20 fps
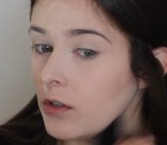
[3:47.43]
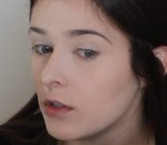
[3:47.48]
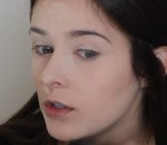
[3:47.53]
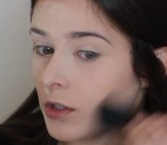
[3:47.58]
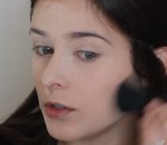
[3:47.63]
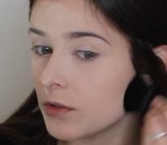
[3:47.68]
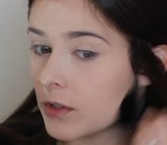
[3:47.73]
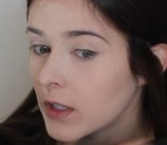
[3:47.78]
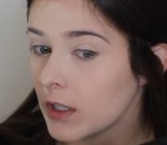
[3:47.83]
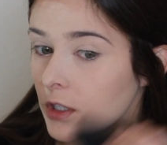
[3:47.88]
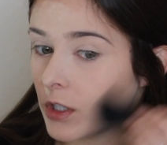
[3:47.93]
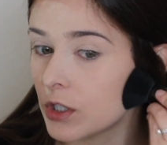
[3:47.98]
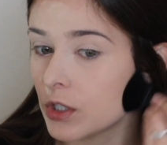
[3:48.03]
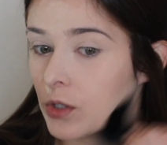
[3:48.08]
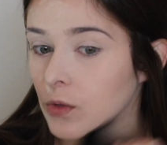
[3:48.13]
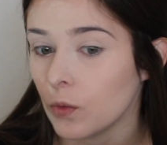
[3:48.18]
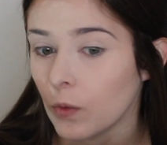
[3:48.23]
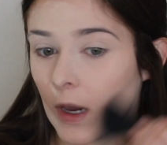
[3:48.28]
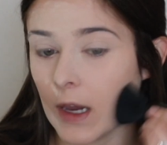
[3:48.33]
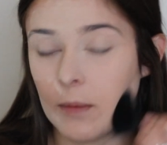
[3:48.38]
using
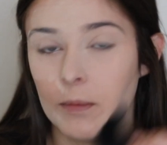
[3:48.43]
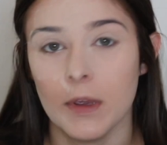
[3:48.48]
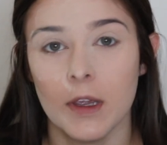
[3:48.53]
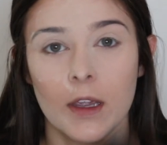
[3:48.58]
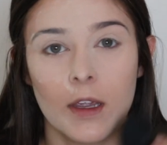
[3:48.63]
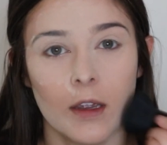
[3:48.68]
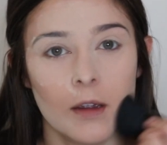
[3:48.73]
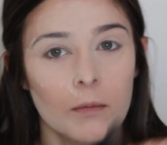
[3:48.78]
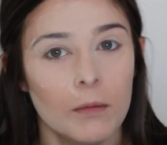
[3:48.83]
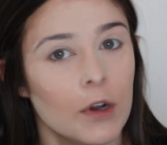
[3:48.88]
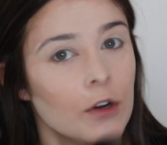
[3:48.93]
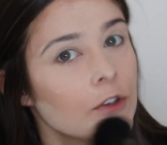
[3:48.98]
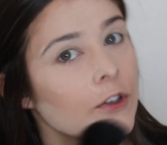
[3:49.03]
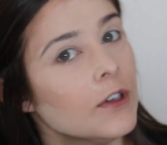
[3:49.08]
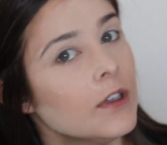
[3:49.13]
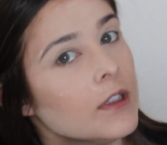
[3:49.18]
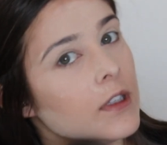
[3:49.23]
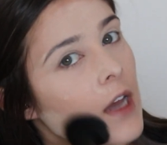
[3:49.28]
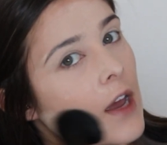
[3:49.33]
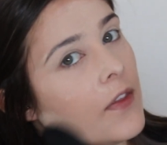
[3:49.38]
swiping
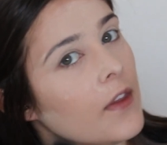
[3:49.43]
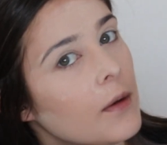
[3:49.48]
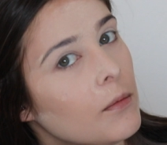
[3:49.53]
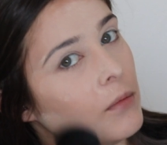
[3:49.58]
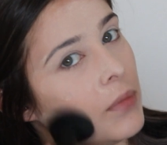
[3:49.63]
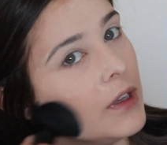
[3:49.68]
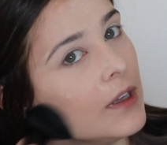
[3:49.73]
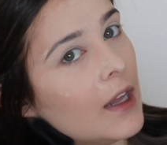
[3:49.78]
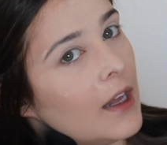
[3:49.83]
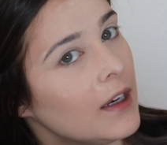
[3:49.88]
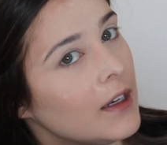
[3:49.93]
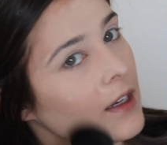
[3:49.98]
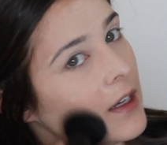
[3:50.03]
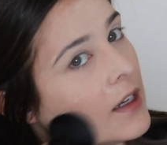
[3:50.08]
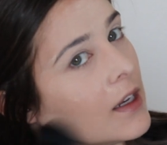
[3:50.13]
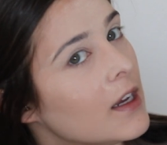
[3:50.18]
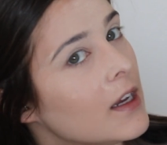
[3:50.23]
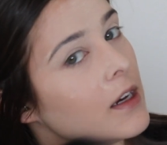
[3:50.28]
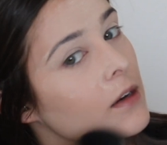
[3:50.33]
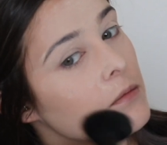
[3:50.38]
motions and then
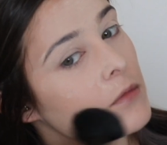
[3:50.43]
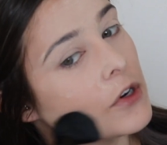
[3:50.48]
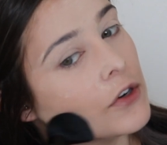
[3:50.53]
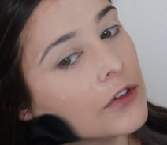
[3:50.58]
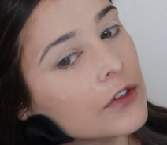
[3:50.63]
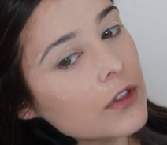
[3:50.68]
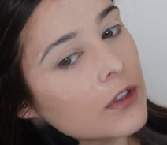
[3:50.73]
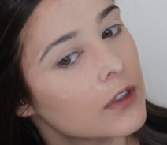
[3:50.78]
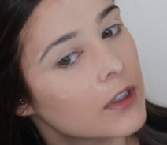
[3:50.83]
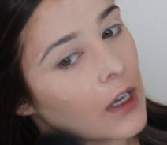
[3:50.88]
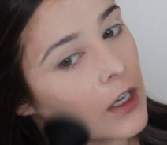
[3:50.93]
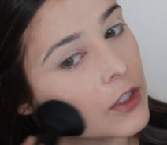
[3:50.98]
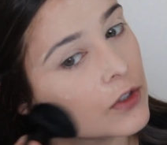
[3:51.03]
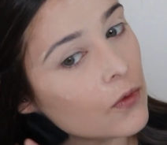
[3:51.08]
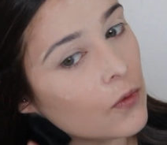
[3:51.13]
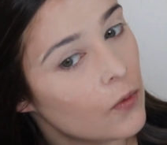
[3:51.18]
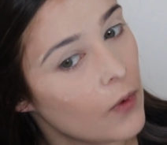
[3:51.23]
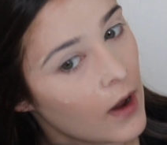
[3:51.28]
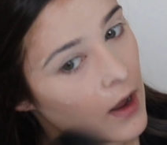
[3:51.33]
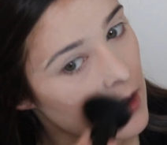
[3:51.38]
blending in motions as
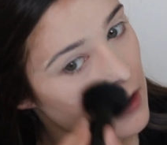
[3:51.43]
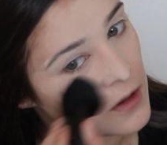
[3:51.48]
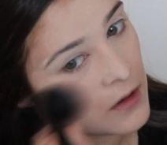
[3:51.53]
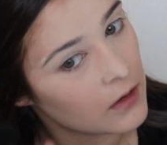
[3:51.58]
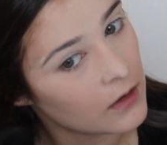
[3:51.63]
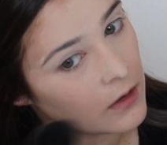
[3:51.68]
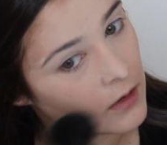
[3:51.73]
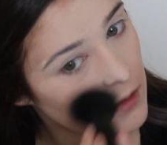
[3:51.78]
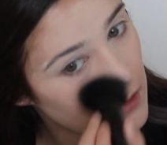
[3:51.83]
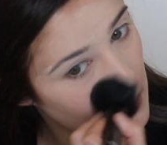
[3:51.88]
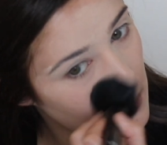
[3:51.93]
well.